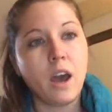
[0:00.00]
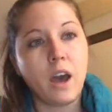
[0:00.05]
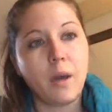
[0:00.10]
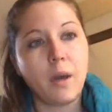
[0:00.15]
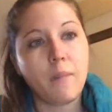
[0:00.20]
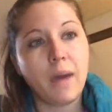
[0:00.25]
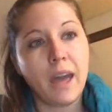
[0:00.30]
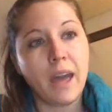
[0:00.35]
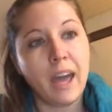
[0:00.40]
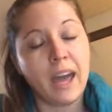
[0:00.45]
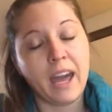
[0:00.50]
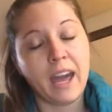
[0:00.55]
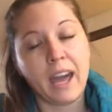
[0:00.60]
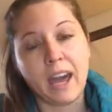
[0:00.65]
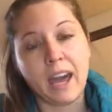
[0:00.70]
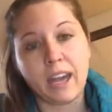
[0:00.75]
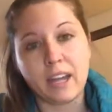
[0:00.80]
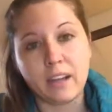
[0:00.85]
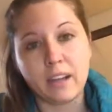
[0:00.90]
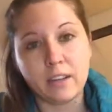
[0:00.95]
hey, I
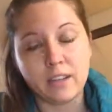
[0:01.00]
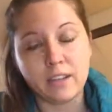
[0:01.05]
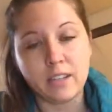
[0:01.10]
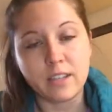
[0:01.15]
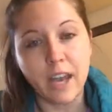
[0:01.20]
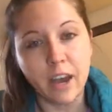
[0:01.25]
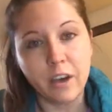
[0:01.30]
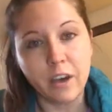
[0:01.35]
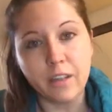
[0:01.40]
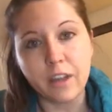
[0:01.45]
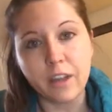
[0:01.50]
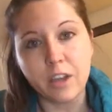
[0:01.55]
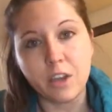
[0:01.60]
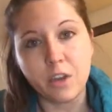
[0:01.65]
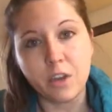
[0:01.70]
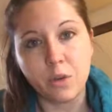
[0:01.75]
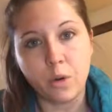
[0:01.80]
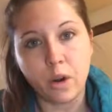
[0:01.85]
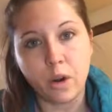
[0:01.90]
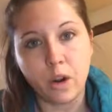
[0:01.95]
can tell that
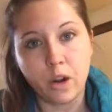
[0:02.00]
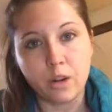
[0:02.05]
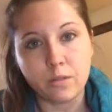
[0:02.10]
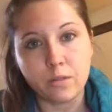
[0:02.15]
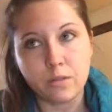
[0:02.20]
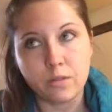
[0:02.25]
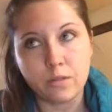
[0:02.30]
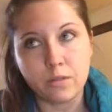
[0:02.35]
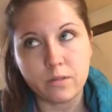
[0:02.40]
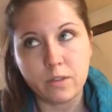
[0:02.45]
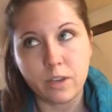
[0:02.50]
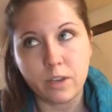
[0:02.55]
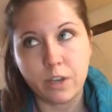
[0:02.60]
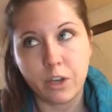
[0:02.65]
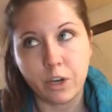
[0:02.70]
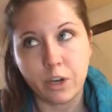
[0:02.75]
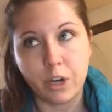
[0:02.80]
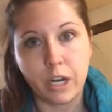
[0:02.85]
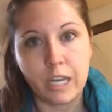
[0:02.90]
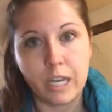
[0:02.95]
you're
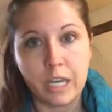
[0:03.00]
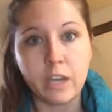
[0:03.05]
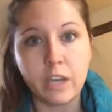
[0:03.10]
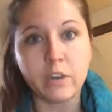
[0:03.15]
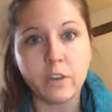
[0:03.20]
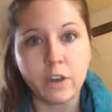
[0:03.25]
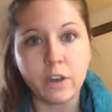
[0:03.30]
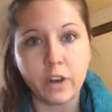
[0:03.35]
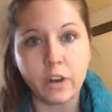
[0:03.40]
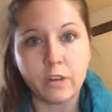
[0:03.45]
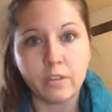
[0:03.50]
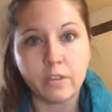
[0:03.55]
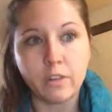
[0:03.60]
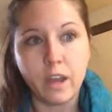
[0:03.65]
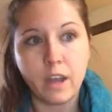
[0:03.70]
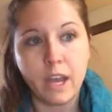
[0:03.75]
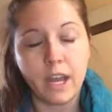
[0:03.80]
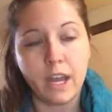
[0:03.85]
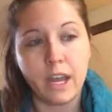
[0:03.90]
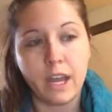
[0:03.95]
a healer.
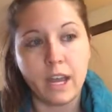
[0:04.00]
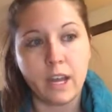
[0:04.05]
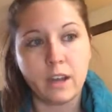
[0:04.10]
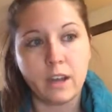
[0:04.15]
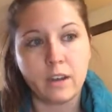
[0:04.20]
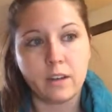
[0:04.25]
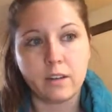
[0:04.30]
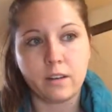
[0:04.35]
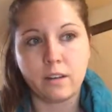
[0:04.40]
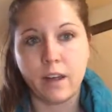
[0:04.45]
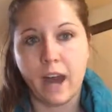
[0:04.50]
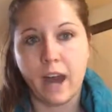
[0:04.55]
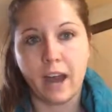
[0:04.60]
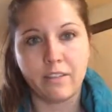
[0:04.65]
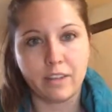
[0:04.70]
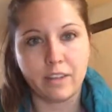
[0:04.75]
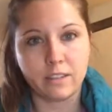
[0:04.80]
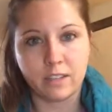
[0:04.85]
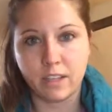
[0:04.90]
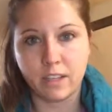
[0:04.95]
And
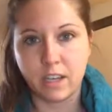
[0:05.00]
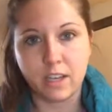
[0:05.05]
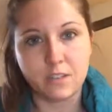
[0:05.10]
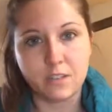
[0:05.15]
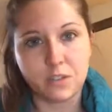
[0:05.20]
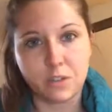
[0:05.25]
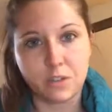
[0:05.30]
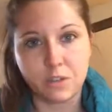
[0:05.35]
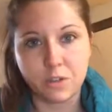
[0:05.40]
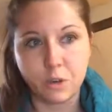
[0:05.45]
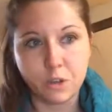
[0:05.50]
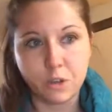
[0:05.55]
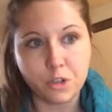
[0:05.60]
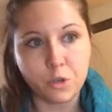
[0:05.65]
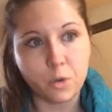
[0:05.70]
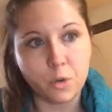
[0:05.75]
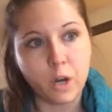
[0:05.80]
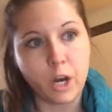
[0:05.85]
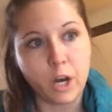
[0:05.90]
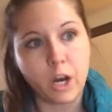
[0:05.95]
obviously, because you're a social
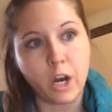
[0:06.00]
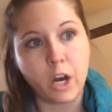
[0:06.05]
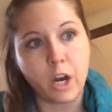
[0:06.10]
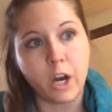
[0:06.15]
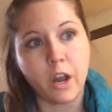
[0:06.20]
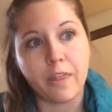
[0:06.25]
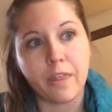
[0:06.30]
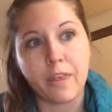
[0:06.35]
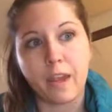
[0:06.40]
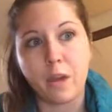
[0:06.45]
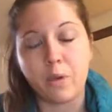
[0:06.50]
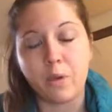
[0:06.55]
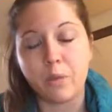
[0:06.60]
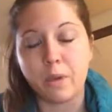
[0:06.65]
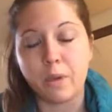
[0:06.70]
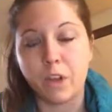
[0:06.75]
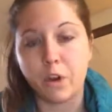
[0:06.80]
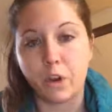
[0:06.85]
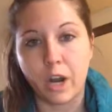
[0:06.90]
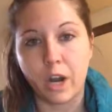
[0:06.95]
worker, I think it would be
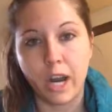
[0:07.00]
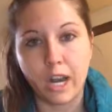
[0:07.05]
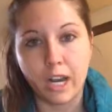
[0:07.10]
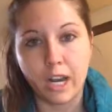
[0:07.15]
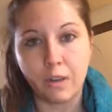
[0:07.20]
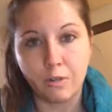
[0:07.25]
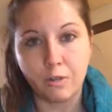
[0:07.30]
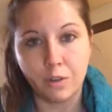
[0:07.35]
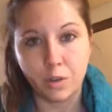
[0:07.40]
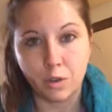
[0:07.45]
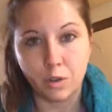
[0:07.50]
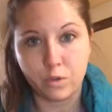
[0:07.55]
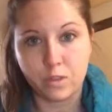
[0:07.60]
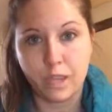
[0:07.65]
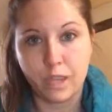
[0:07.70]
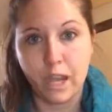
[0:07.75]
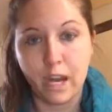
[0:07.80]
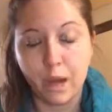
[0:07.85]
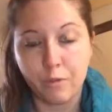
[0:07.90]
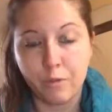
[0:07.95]
great if you
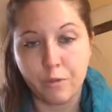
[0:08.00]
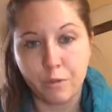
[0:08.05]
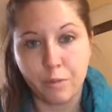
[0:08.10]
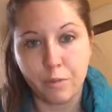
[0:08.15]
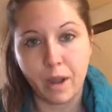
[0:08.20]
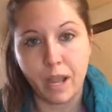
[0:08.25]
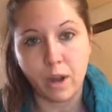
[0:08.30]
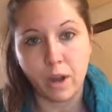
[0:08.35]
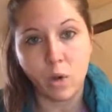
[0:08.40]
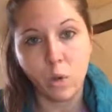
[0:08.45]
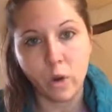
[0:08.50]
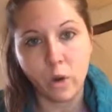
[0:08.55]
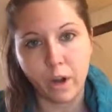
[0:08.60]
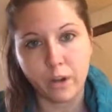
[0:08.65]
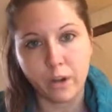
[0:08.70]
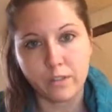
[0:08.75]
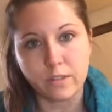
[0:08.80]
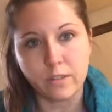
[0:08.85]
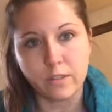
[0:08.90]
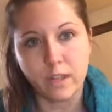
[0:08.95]
signed up for my
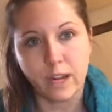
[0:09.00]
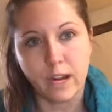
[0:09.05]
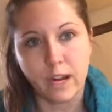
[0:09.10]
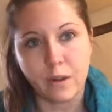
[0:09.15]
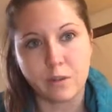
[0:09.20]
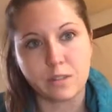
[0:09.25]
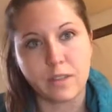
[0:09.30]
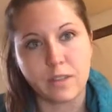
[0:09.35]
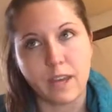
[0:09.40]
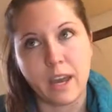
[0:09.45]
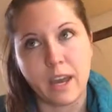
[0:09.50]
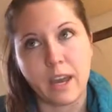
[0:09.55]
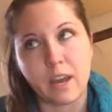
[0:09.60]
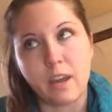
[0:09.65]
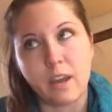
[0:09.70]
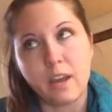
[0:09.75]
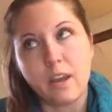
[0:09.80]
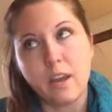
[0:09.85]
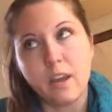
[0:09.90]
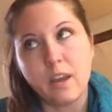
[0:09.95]
course. And I was like,
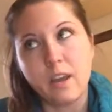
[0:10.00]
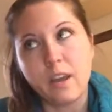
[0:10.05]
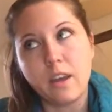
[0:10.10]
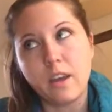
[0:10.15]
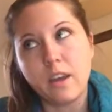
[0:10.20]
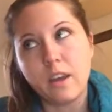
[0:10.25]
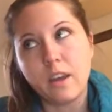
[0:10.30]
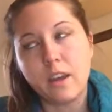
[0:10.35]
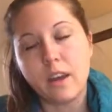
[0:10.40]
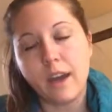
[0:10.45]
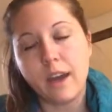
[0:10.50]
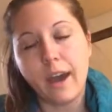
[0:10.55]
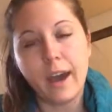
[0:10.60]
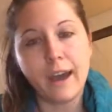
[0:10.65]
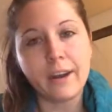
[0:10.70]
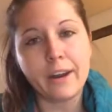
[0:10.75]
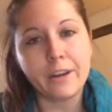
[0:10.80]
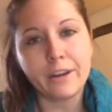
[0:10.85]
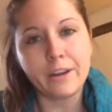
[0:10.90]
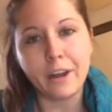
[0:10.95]
I
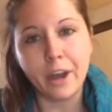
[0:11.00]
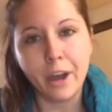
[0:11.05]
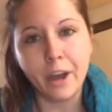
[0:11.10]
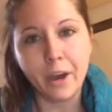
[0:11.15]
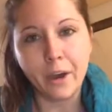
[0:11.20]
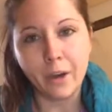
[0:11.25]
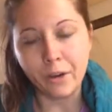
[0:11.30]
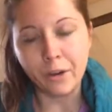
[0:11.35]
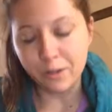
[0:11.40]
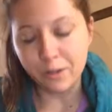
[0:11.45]
don't know,